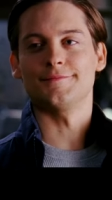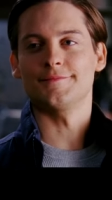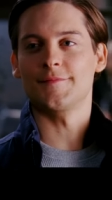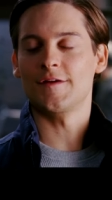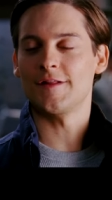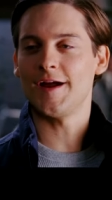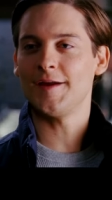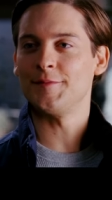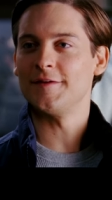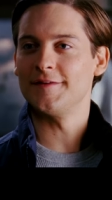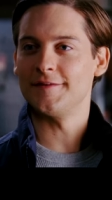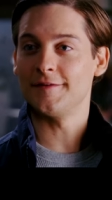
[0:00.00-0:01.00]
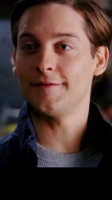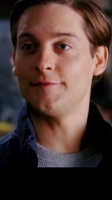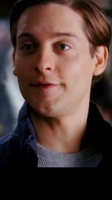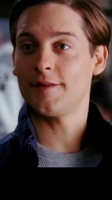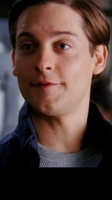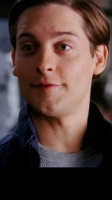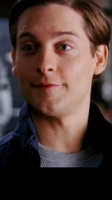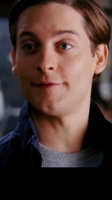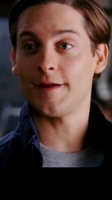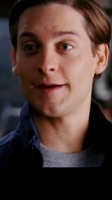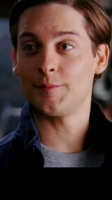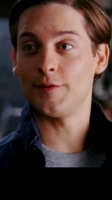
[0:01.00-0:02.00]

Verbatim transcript: without morals, a guy who probably